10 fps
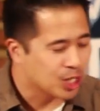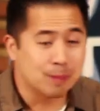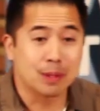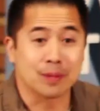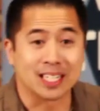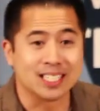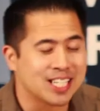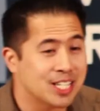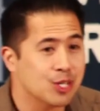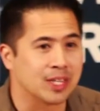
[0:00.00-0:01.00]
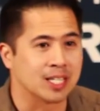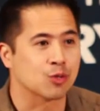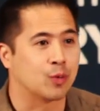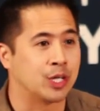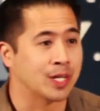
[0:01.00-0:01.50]
you're going to be able to continue
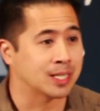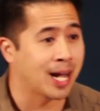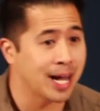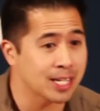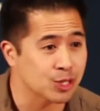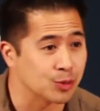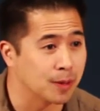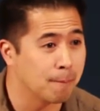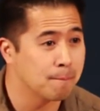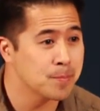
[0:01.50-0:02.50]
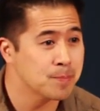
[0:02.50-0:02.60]
this when you get to high school?